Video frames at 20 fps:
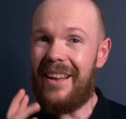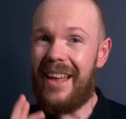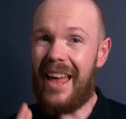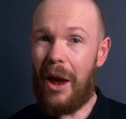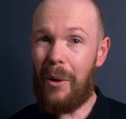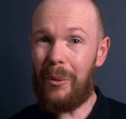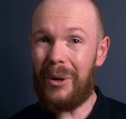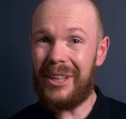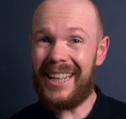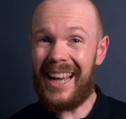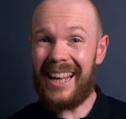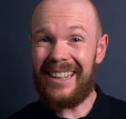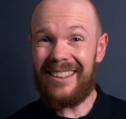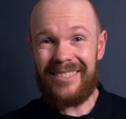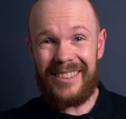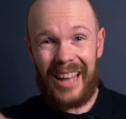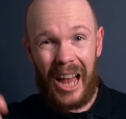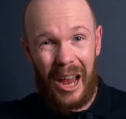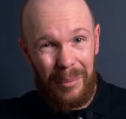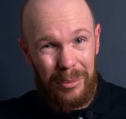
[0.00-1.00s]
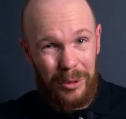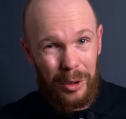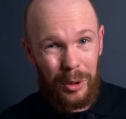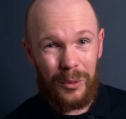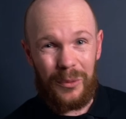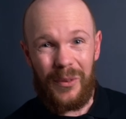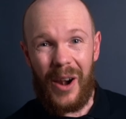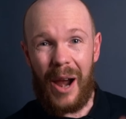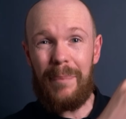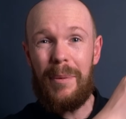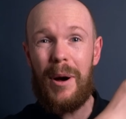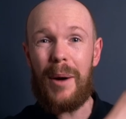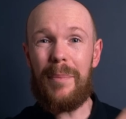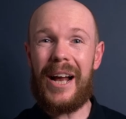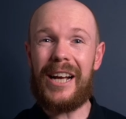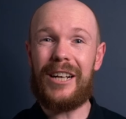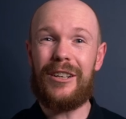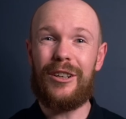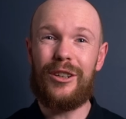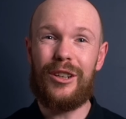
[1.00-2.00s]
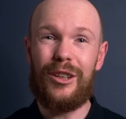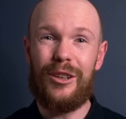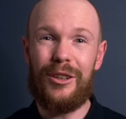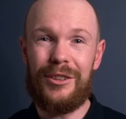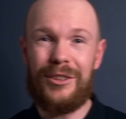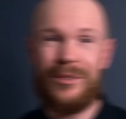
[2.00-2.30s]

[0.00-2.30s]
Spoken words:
And with that, it's time to wrap up and conclude.